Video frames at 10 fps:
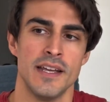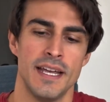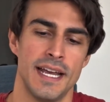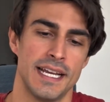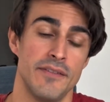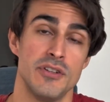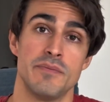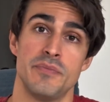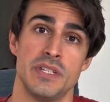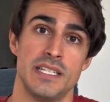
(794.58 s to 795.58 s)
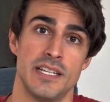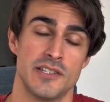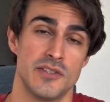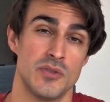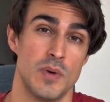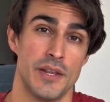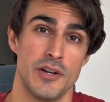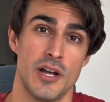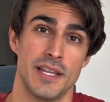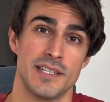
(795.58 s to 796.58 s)
and give you some details as to whether or
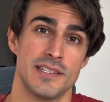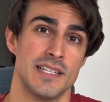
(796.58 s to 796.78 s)
not this is